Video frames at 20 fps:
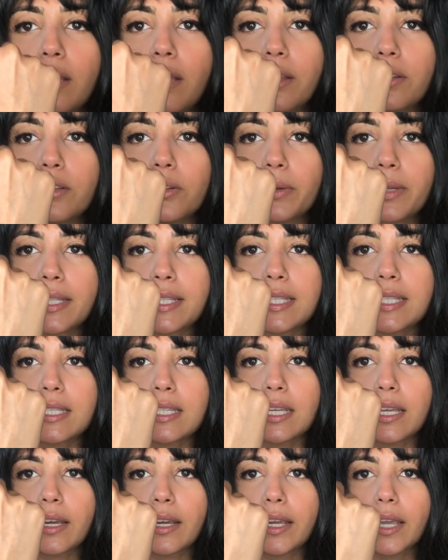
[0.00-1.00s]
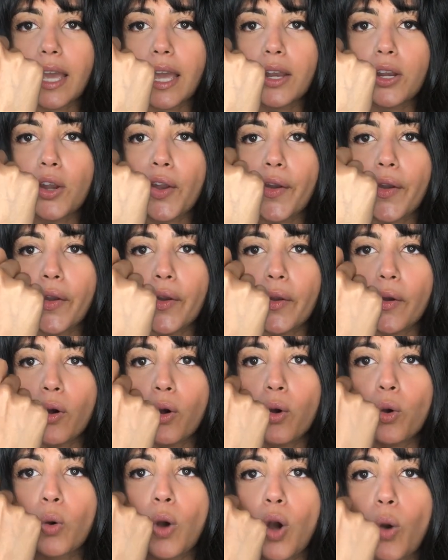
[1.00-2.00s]
And you can see, again,
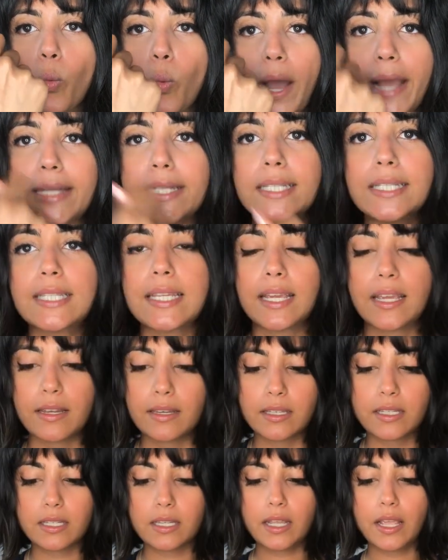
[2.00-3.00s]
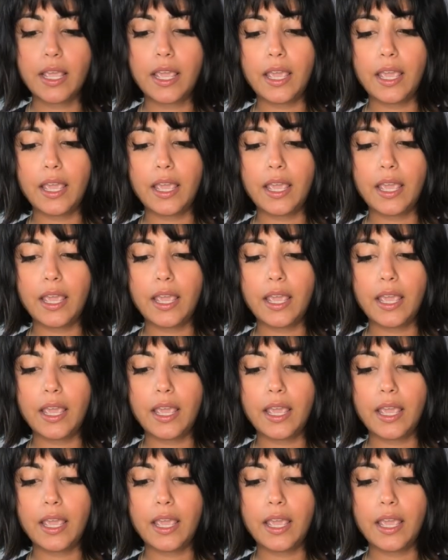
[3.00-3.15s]
no white tint.